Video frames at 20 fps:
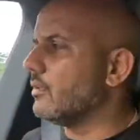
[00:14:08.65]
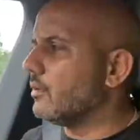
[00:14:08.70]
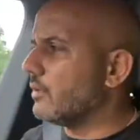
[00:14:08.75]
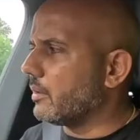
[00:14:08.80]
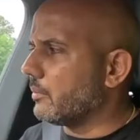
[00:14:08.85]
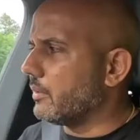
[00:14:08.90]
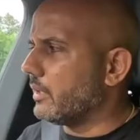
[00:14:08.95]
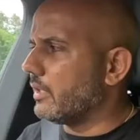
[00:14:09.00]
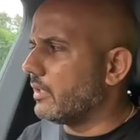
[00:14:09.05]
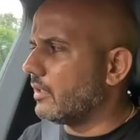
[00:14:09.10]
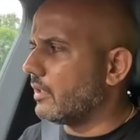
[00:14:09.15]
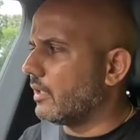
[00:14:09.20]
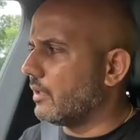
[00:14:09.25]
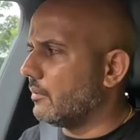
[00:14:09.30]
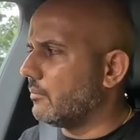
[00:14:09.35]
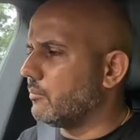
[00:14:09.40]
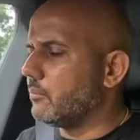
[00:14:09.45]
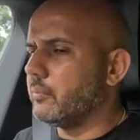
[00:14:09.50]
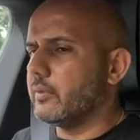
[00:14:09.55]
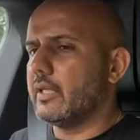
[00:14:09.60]
look at me,
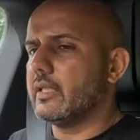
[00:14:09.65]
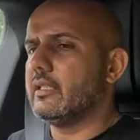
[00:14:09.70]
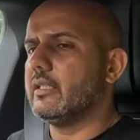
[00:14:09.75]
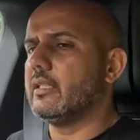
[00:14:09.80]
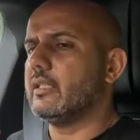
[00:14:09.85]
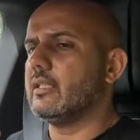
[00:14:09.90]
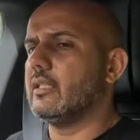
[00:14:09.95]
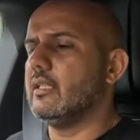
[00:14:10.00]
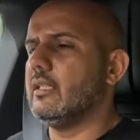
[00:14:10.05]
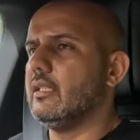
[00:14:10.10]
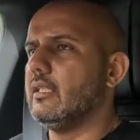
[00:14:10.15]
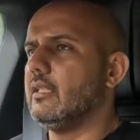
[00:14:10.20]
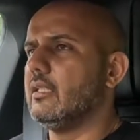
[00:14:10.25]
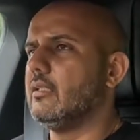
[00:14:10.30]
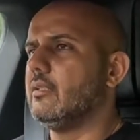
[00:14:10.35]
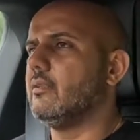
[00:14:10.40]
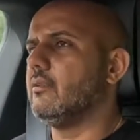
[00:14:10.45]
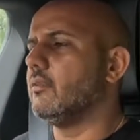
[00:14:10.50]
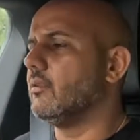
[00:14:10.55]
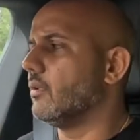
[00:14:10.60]
I'm
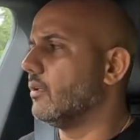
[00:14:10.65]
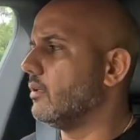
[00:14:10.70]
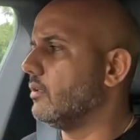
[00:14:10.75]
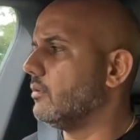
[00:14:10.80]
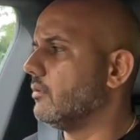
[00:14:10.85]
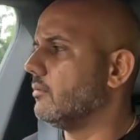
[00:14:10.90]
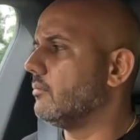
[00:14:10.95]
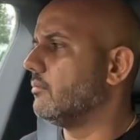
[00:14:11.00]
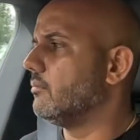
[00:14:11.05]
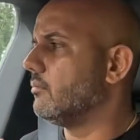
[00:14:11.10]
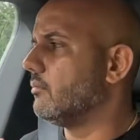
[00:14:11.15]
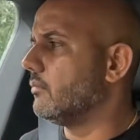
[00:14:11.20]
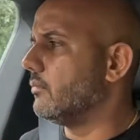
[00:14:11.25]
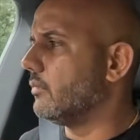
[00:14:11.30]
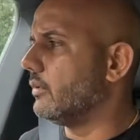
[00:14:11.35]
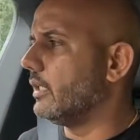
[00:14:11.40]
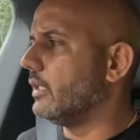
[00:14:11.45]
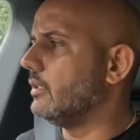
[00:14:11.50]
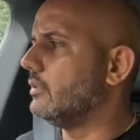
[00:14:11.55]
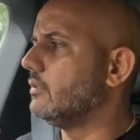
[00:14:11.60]
practically not
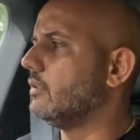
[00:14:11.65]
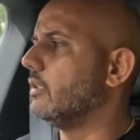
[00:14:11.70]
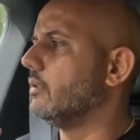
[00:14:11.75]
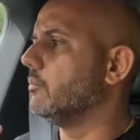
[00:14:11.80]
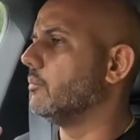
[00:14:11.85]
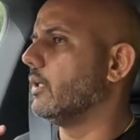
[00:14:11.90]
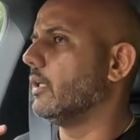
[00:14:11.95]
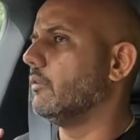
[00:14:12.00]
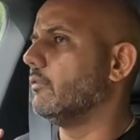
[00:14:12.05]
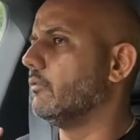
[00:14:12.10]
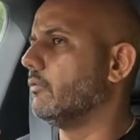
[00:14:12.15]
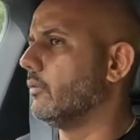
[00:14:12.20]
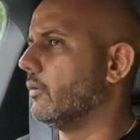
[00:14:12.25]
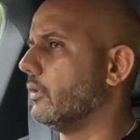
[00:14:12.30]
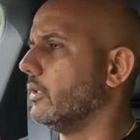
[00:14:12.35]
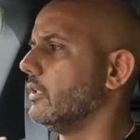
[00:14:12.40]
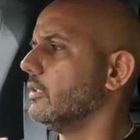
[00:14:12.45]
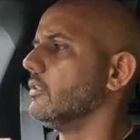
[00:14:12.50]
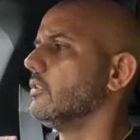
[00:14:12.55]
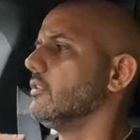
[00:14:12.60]
raising my
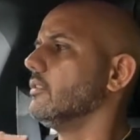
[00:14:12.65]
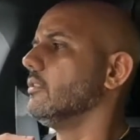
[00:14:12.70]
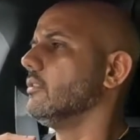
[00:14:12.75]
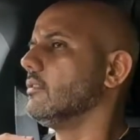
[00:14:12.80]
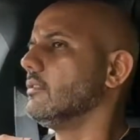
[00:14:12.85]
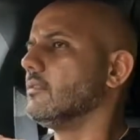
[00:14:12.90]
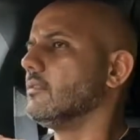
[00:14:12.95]
voice,